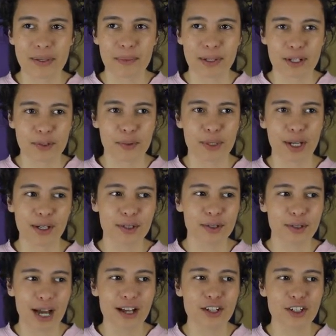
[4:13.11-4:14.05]
because you
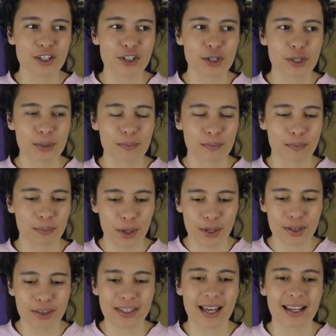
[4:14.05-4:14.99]
can't just
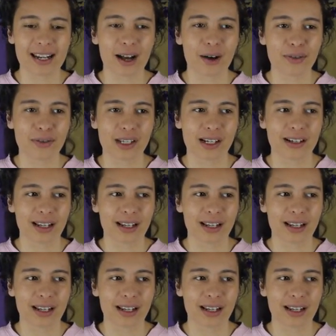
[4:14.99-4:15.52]
put that out there.